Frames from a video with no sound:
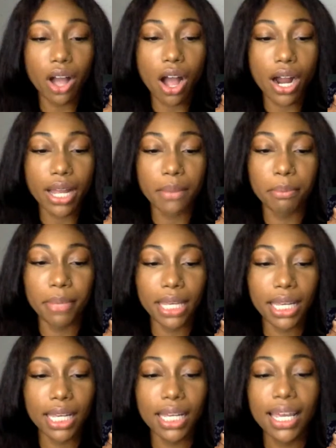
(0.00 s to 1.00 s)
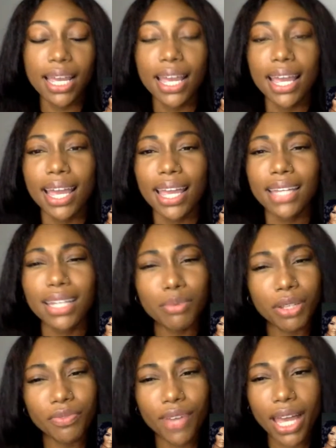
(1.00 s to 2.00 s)
R&B. And then
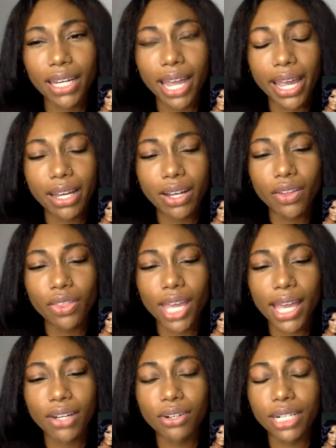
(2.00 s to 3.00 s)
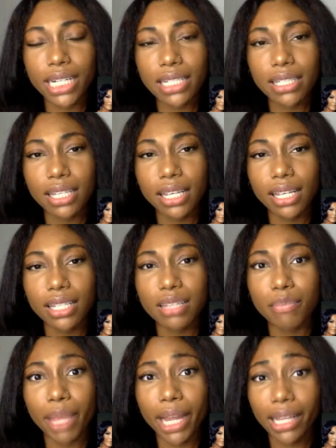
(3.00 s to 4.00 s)
we find out that Chris is
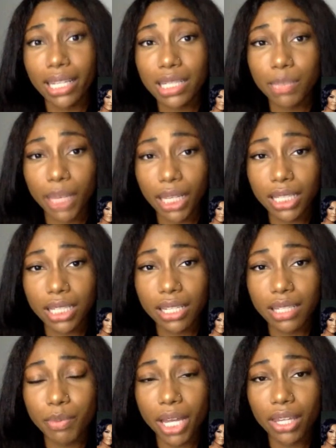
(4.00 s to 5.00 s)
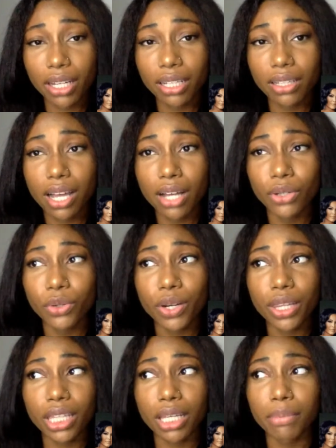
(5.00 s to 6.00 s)
barely speaking to his mother-in-law,
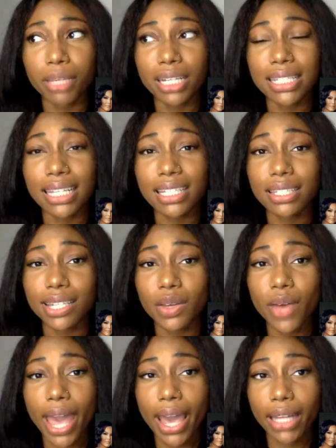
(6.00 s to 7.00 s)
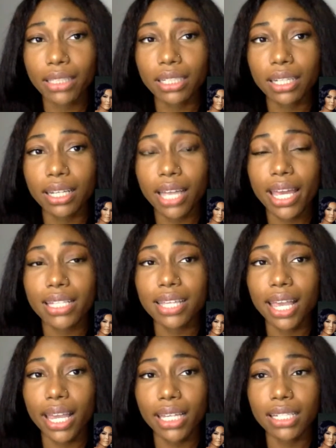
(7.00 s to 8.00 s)
Dorothy, because he's still acting as
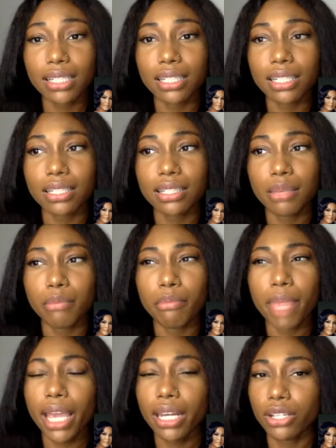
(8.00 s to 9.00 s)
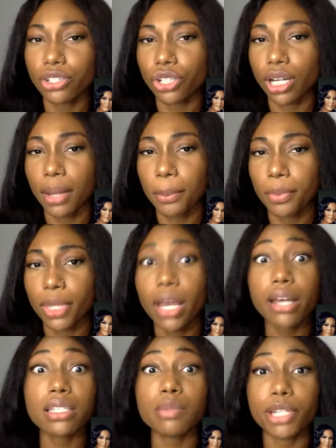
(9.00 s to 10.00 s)
Candace's
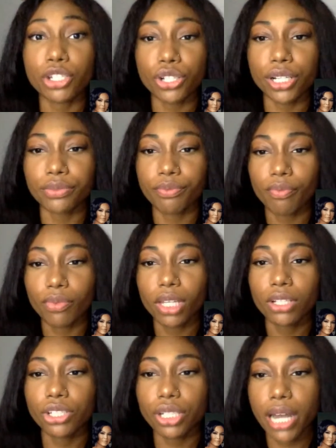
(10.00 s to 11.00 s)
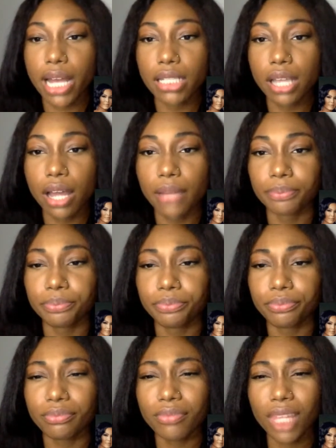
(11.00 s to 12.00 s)
husbander, should I say.
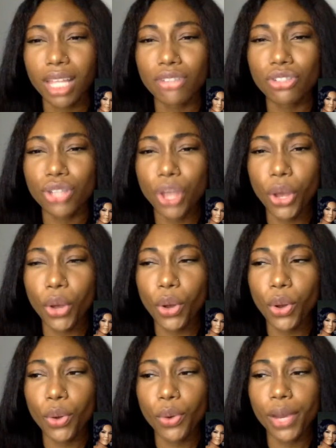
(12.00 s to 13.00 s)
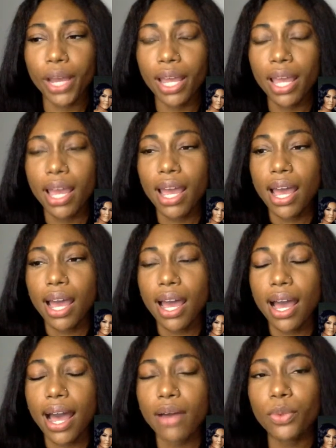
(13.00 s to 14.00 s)
So
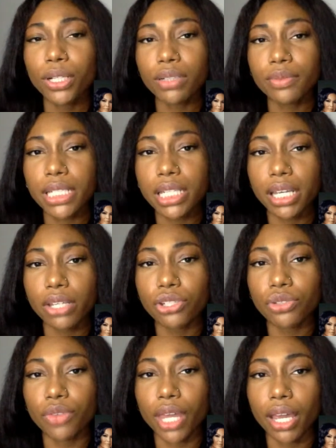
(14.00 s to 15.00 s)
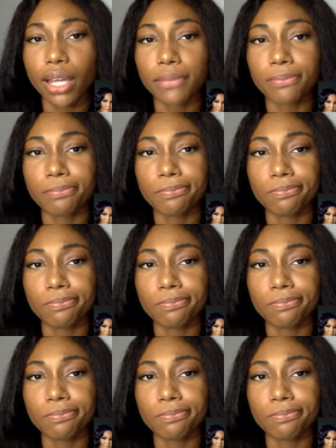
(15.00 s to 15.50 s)
I wonder what's the issue there.